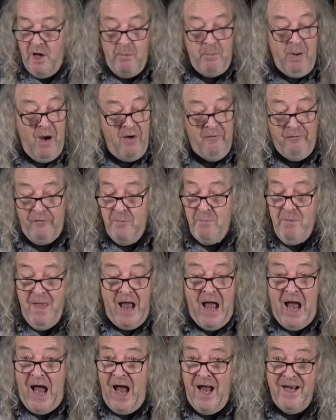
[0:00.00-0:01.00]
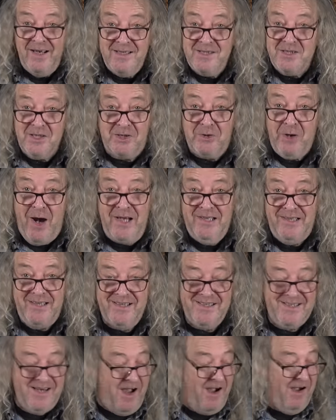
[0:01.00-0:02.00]
Apart from that, it's a great
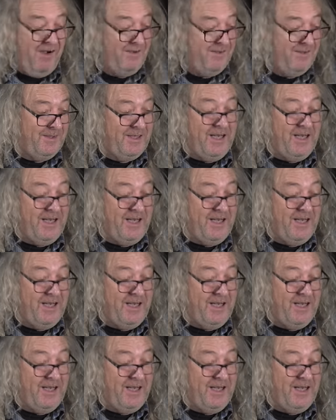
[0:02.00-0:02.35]
guitar.